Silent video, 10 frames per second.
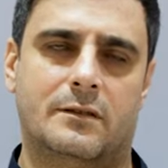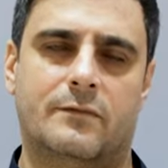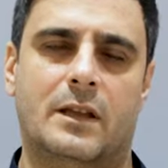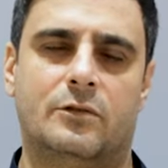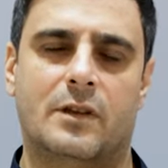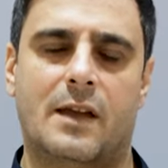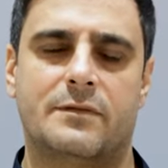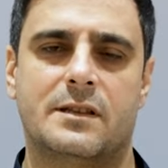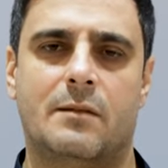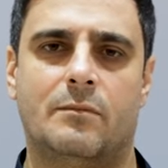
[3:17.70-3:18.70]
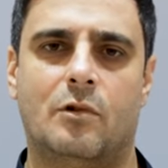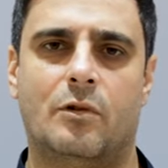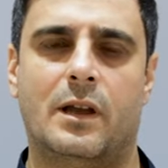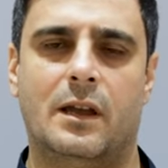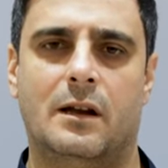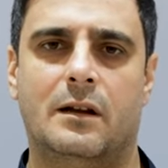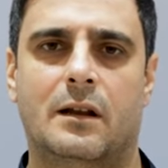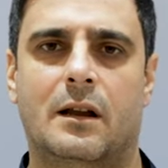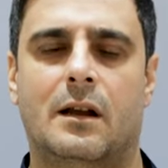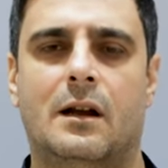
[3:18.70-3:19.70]
want to have some more hair
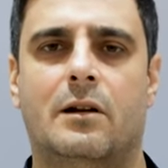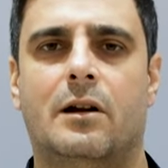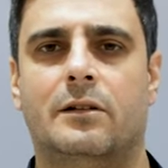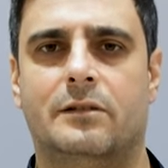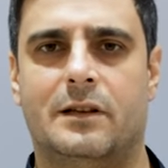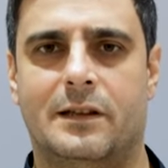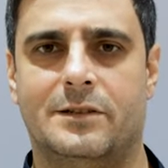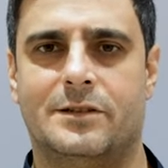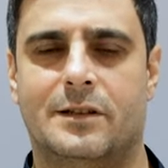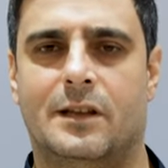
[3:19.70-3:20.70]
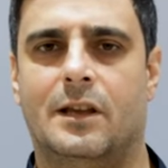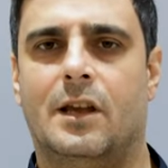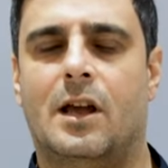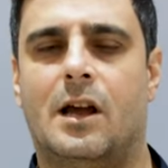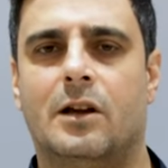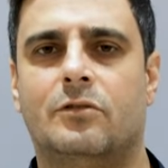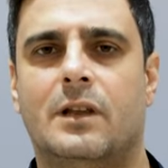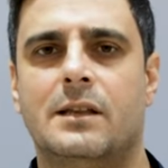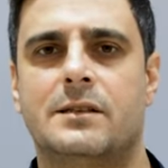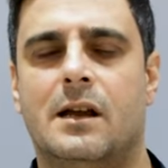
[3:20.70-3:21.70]
are our clients. Our
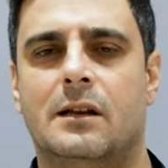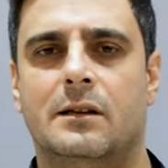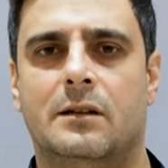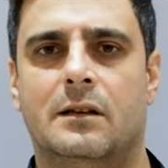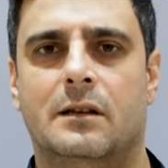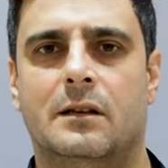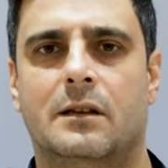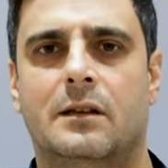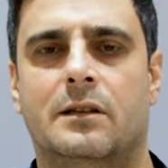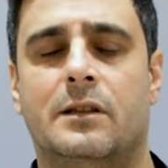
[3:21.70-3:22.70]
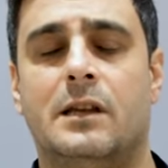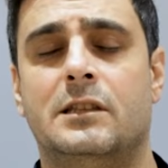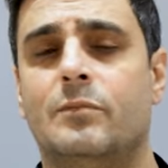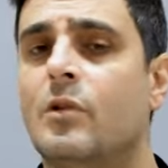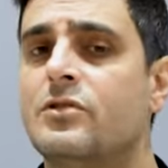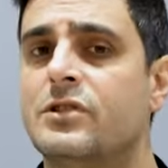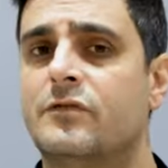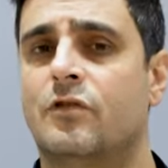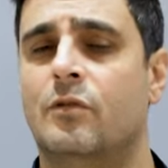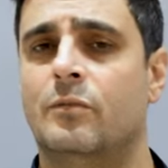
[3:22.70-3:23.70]
clients are 90%
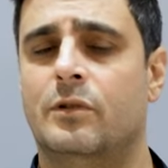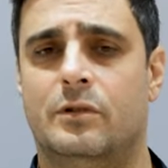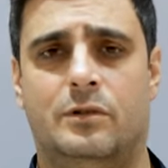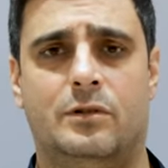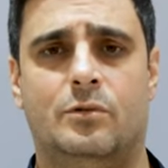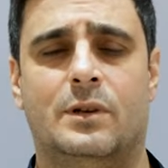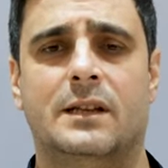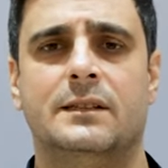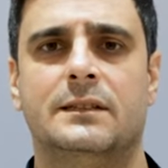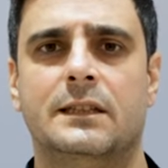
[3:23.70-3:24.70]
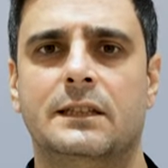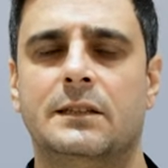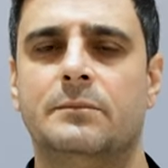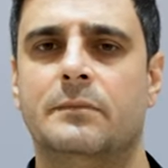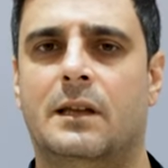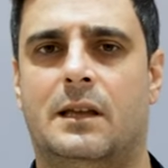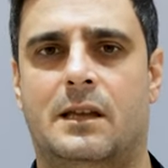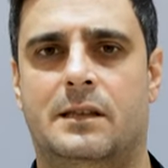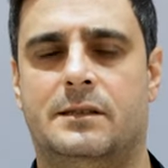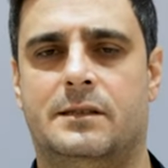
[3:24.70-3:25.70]
from United Kingdom
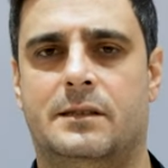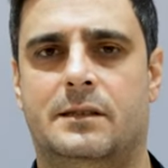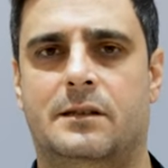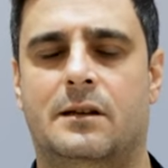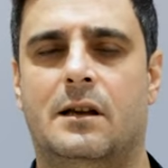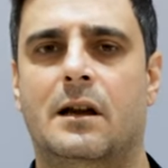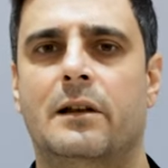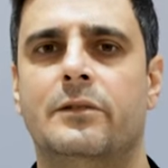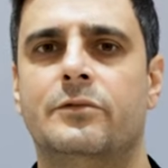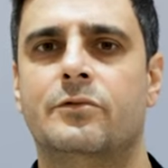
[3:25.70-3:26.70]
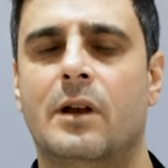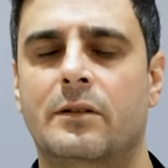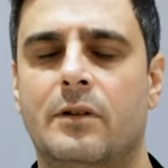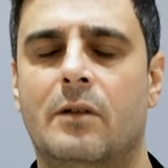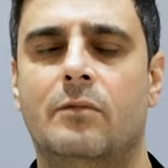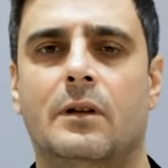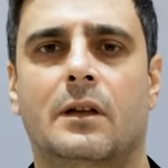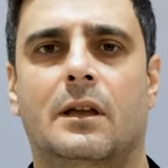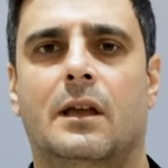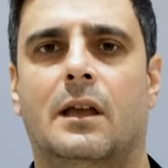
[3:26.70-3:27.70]
and Ireland right now.
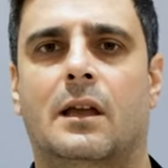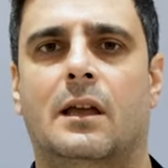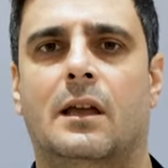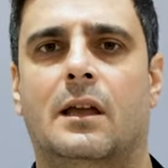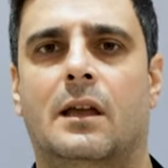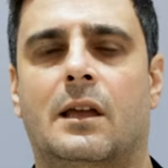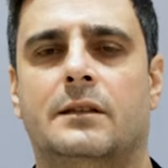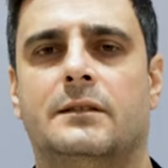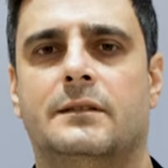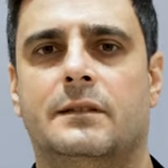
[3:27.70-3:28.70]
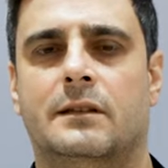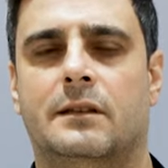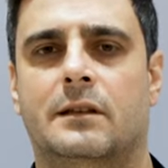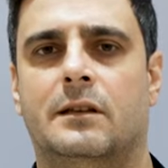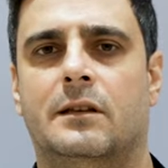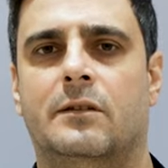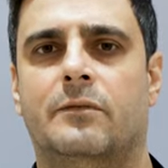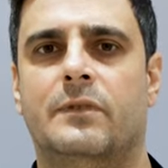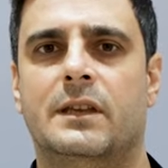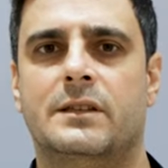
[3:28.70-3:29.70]

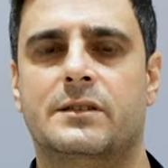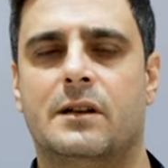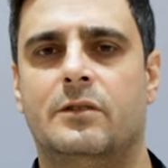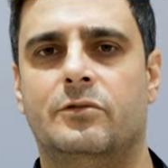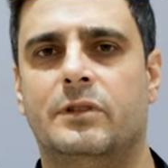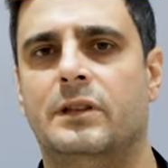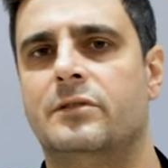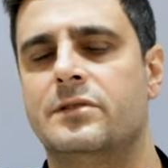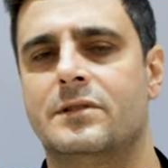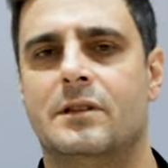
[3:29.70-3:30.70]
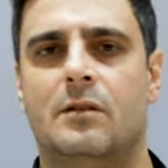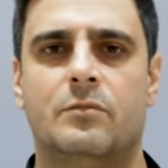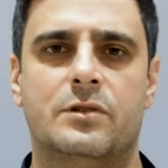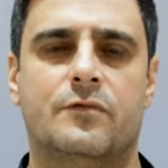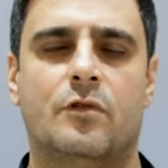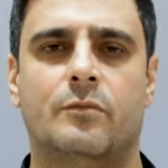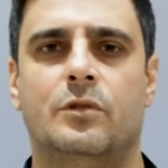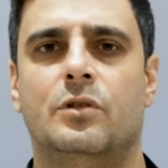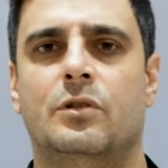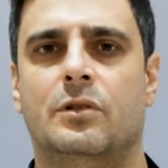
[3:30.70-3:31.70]
And we started to increase in numbers from
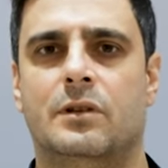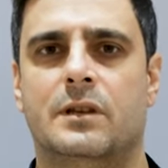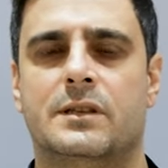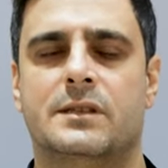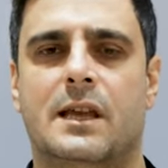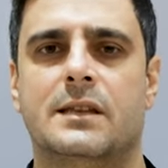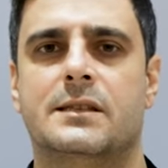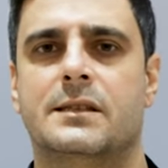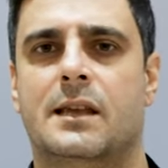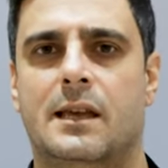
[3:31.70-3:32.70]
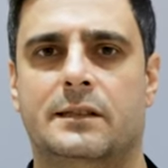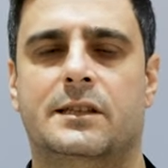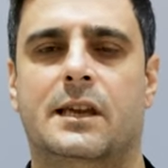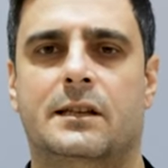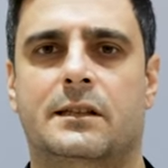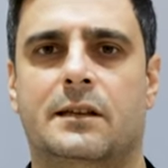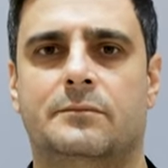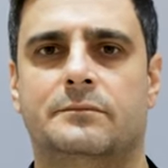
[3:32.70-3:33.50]
States and Canada.